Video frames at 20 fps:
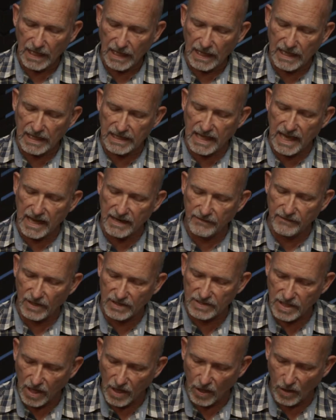He gave
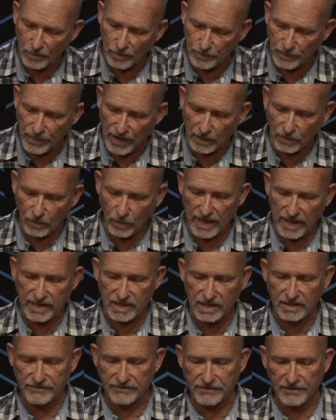us hope that we could